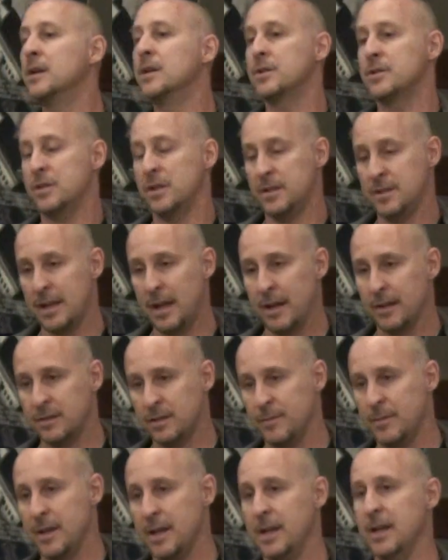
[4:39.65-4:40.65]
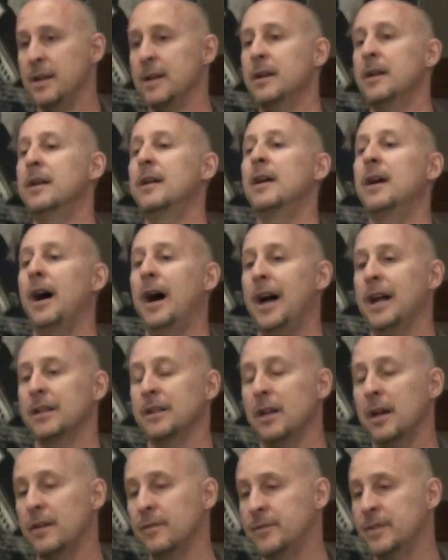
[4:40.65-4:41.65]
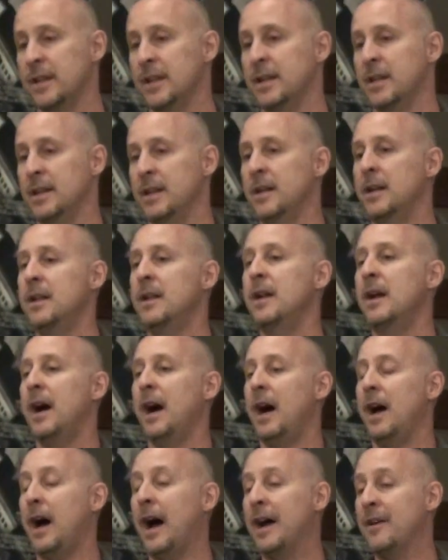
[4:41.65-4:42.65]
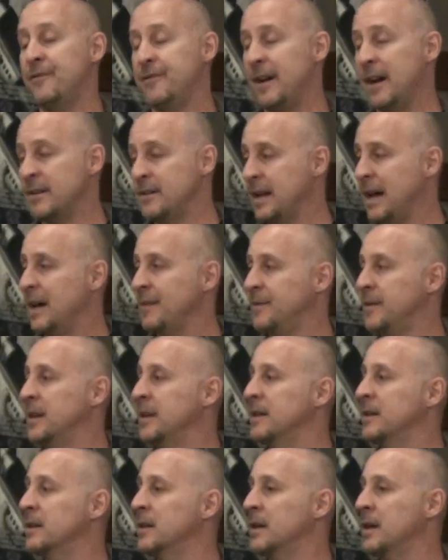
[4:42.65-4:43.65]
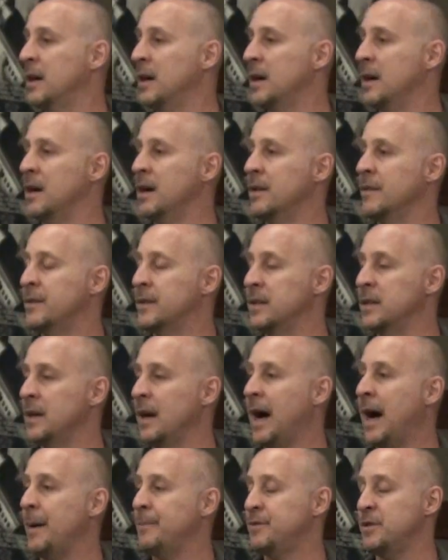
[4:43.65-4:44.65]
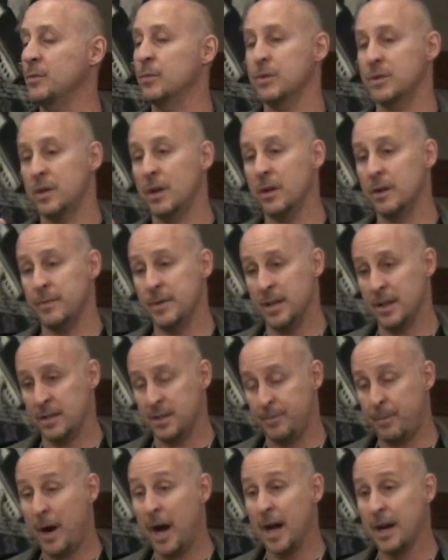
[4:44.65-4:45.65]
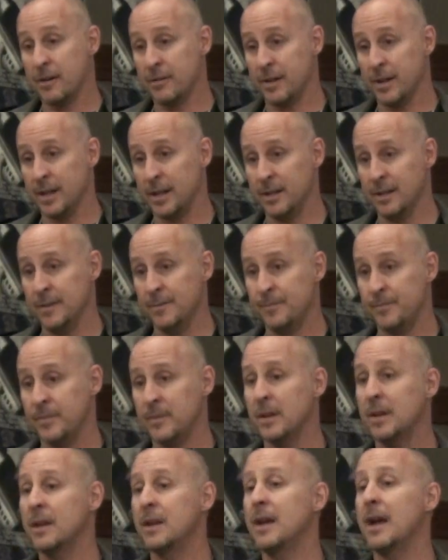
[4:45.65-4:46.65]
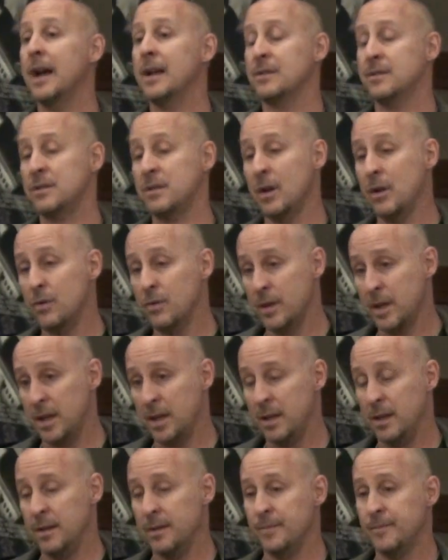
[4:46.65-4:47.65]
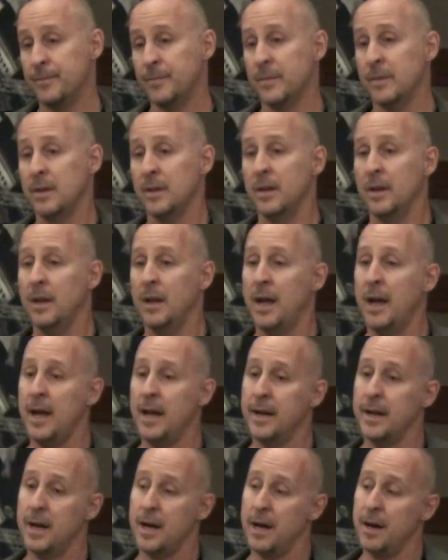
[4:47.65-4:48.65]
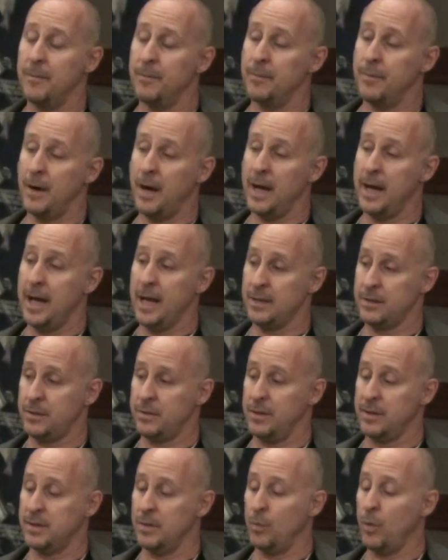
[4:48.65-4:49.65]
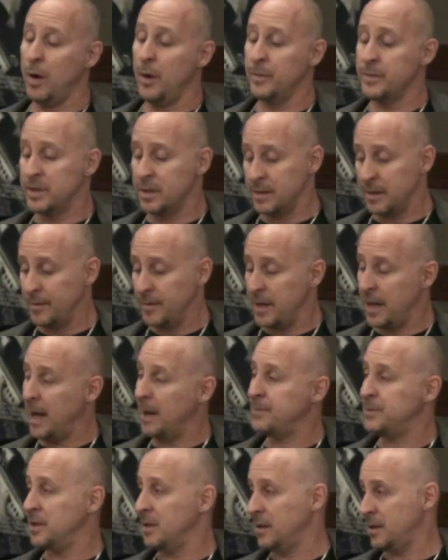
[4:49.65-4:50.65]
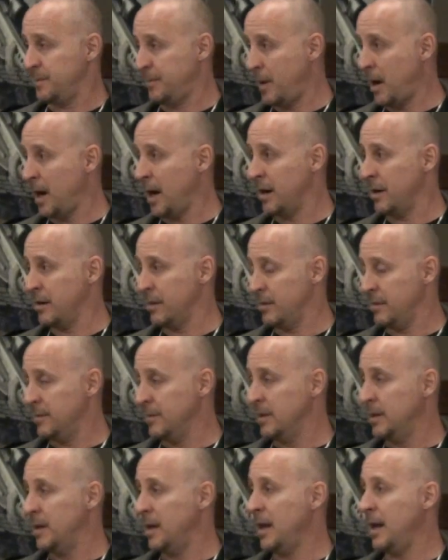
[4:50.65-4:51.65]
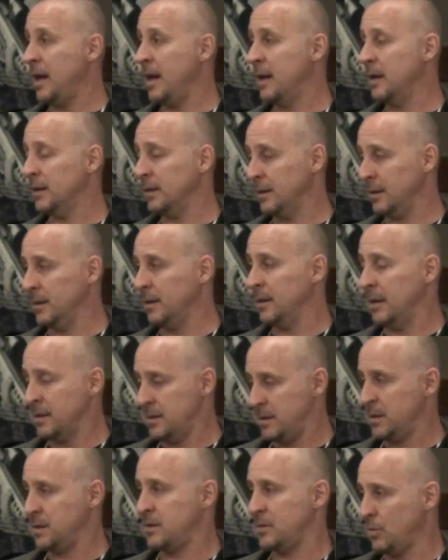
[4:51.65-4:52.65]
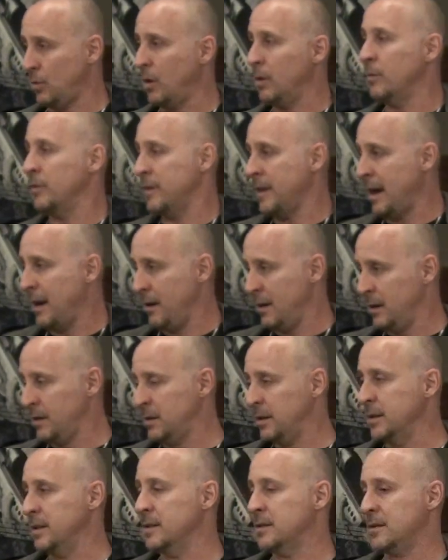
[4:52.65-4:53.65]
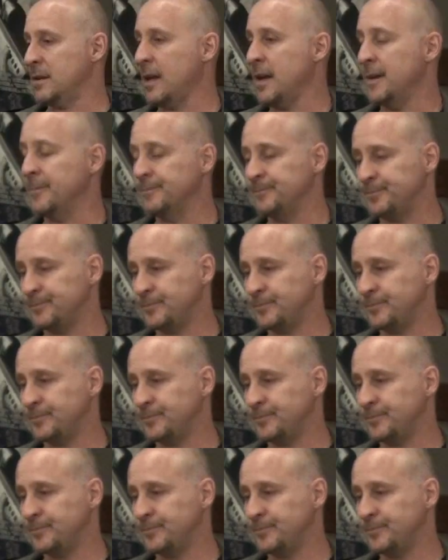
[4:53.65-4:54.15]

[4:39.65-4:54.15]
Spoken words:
She sent it to me. I loved it. I found out that the option was going to be expiring at Sony, and I asked her, I said, "Why don't we just let the option expire, and let's just start without a clean slate?"